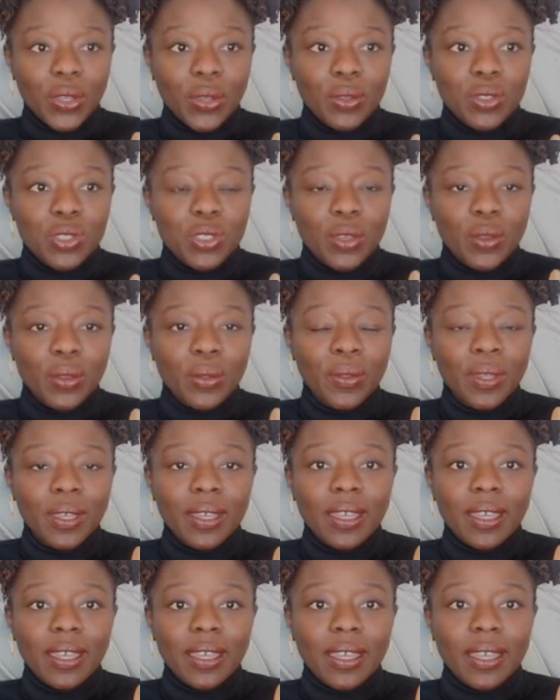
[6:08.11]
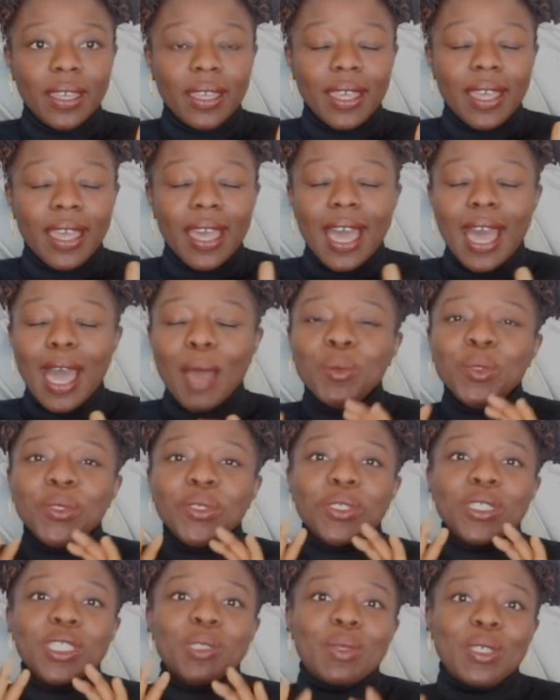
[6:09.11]
So I'm not
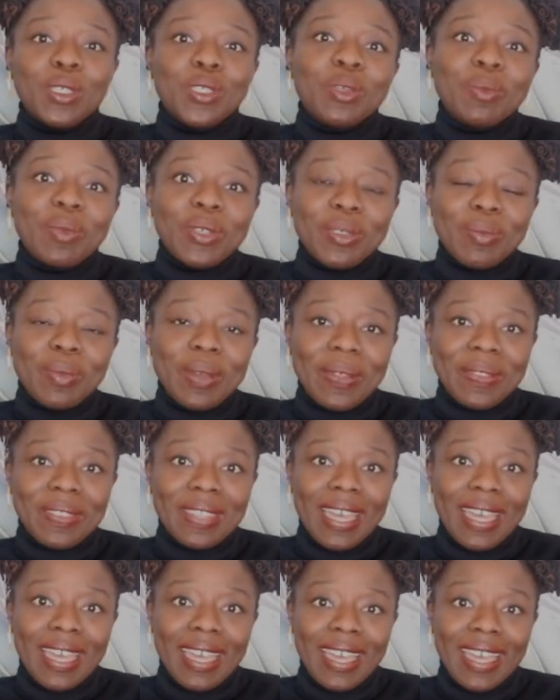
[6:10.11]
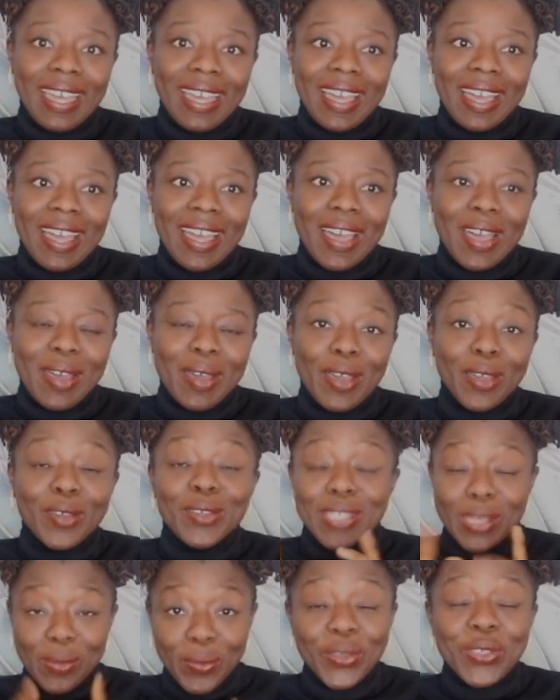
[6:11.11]
going to speak too much about that, because
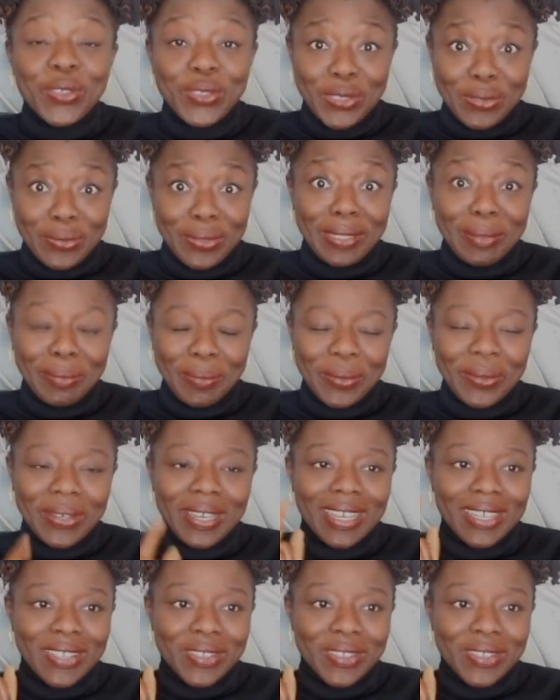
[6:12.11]
I want you to read the book.